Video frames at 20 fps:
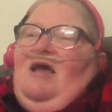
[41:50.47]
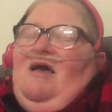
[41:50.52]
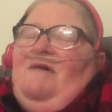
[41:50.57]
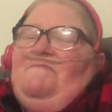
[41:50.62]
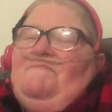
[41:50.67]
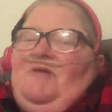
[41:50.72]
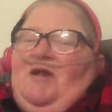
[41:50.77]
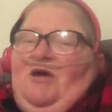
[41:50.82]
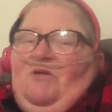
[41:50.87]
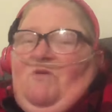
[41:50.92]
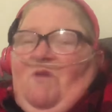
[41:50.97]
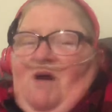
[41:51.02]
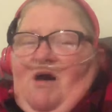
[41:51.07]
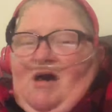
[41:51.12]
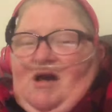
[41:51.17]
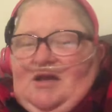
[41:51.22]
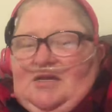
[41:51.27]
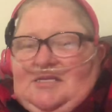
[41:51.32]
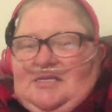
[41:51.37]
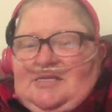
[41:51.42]
But I
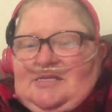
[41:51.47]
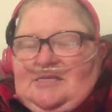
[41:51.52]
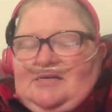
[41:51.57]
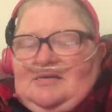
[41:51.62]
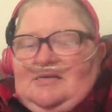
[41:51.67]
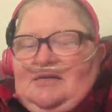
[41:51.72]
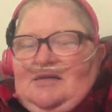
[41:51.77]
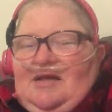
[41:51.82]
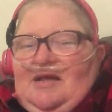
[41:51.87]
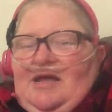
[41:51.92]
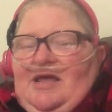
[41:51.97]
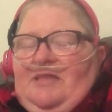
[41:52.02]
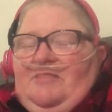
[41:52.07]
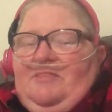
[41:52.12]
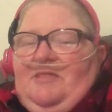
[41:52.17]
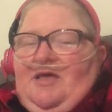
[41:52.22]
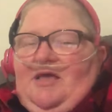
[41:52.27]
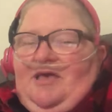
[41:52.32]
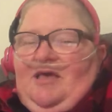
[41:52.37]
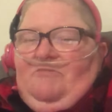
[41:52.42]
walked. And
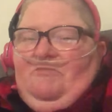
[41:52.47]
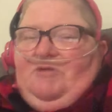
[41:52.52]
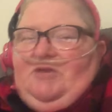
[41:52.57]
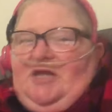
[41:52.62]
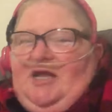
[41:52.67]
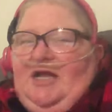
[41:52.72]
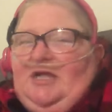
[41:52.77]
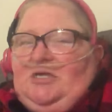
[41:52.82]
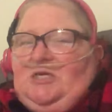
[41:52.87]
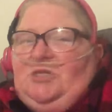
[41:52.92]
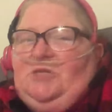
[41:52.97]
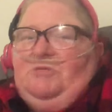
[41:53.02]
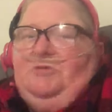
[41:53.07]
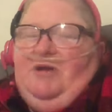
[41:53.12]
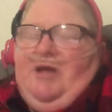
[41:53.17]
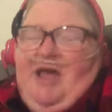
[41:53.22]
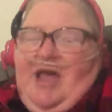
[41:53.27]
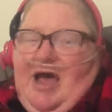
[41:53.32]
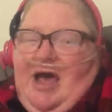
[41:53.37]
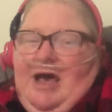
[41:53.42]
then when you got to the
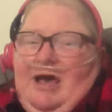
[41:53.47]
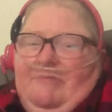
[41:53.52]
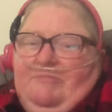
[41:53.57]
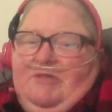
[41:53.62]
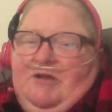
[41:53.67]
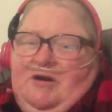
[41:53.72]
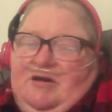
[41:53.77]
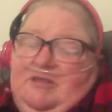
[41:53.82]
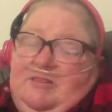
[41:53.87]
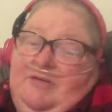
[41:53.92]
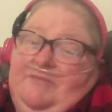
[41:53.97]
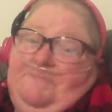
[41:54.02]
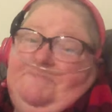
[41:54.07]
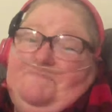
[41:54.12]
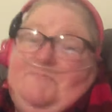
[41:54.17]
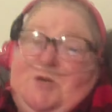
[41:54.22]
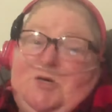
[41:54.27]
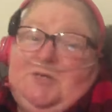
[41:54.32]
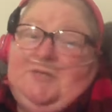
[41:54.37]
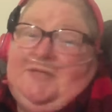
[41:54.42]
rehab, they're the
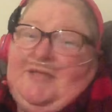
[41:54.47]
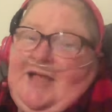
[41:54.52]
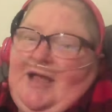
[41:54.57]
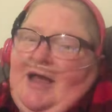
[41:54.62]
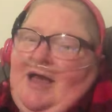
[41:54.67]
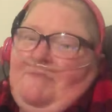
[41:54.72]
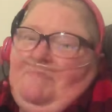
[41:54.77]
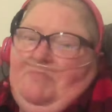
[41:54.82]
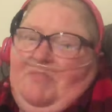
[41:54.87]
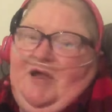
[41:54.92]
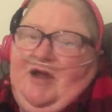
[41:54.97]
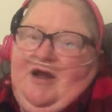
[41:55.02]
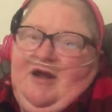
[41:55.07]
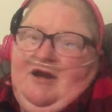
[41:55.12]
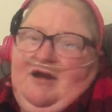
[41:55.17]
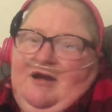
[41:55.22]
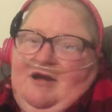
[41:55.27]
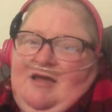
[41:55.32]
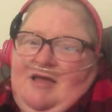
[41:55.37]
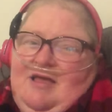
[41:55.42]
first thing up
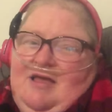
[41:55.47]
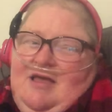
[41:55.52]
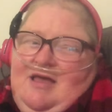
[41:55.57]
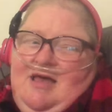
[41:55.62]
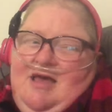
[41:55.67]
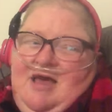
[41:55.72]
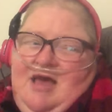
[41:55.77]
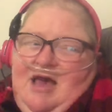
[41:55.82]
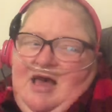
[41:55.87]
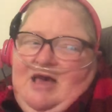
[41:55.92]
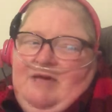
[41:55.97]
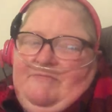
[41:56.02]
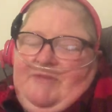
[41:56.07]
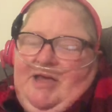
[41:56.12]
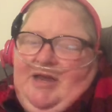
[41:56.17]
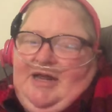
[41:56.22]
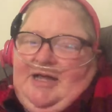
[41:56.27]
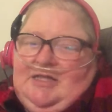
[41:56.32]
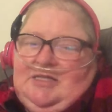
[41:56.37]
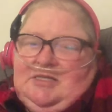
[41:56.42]
there. I
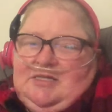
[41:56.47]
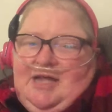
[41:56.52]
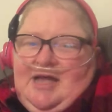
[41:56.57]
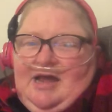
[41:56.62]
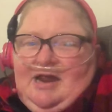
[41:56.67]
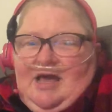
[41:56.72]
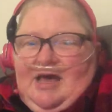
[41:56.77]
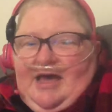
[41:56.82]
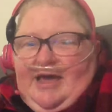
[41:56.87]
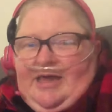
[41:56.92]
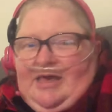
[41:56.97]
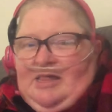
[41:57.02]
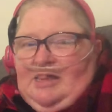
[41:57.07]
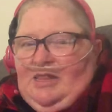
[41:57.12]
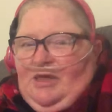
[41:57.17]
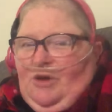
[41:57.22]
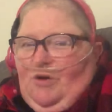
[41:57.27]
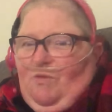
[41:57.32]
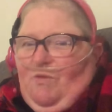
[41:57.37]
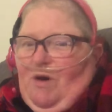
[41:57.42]
mean, it's not hi,
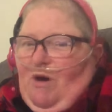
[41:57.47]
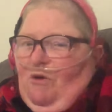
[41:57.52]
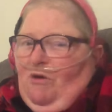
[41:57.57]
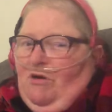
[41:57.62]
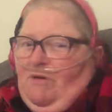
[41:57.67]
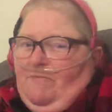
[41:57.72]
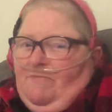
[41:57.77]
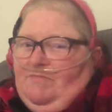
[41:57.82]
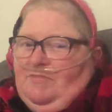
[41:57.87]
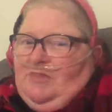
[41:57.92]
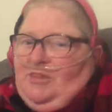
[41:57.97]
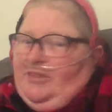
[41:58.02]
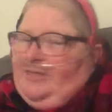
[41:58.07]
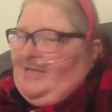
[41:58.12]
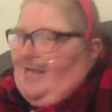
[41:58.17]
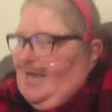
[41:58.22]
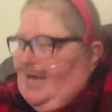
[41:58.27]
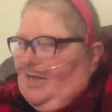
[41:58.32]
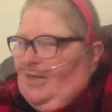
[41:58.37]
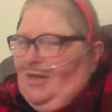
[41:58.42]
hello, welcome,
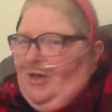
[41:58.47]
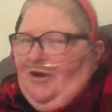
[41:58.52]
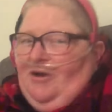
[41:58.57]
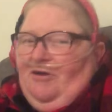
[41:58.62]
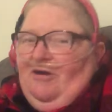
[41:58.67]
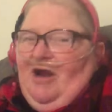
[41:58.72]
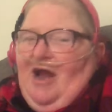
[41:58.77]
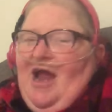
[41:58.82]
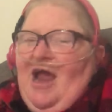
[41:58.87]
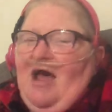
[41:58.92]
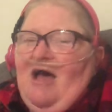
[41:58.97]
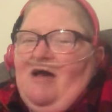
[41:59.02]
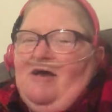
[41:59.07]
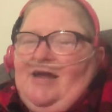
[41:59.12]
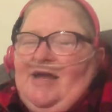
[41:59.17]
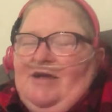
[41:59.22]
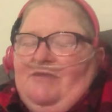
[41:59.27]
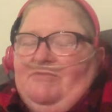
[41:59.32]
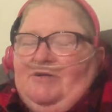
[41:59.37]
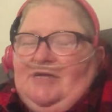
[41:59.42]
take a look
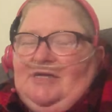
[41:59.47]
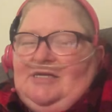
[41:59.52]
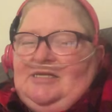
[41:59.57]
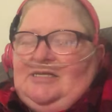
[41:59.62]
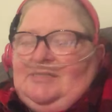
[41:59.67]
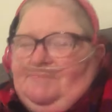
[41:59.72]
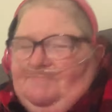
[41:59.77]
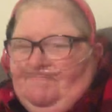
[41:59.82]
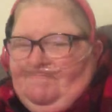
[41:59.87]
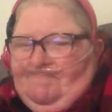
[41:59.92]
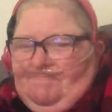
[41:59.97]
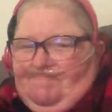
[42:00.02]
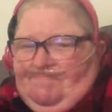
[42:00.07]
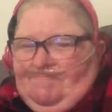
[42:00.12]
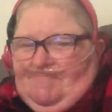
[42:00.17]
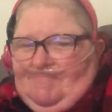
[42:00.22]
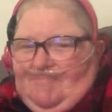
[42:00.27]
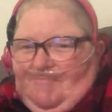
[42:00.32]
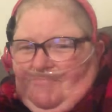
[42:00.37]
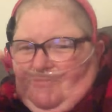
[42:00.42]
around. It was,
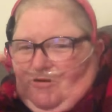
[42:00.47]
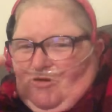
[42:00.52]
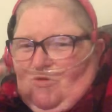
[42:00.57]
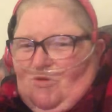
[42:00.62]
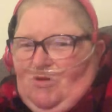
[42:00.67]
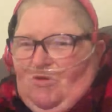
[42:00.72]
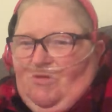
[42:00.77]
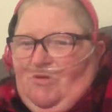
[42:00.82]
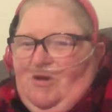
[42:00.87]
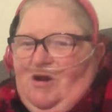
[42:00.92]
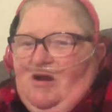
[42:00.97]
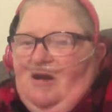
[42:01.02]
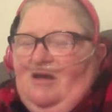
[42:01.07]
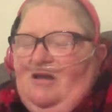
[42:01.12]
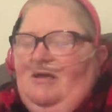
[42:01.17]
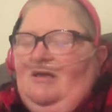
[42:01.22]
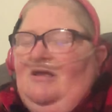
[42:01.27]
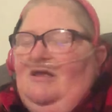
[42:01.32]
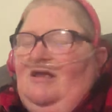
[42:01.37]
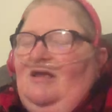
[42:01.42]
we're going to work.
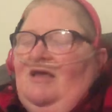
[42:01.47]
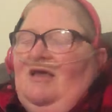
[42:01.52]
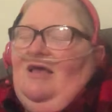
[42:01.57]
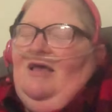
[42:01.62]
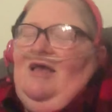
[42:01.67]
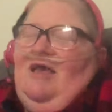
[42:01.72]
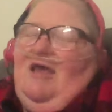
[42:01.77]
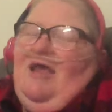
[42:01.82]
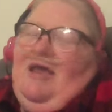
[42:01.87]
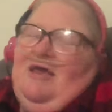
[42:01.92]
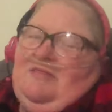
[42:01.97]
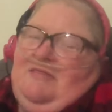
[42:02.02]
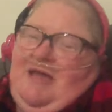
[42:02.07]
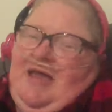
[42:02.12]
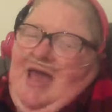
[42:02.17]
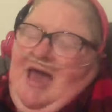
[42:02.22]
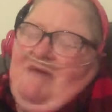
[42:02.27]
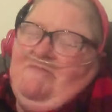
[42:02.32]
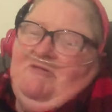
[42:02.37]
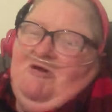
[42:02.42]
And
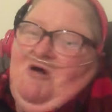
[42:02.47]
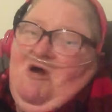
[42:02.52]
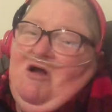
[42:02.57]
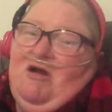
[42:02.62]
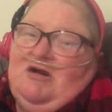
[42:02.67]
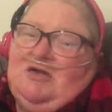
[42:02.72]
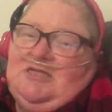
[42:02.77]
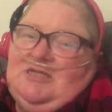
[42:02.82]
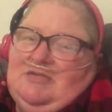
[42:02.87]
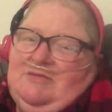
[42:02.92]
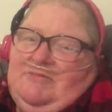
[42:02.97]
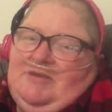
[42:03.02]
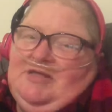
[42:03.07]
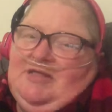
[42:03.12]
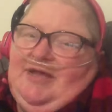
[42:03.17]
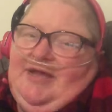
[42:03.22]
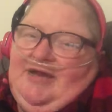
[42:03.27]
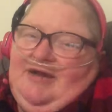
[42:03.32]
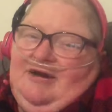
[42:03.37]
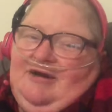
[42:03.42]
they have a car
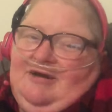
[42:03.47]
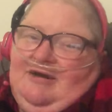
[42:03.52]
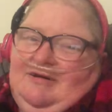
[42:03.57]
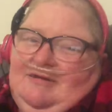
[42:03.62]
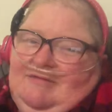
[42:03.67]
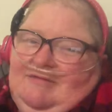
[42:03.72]
simulator.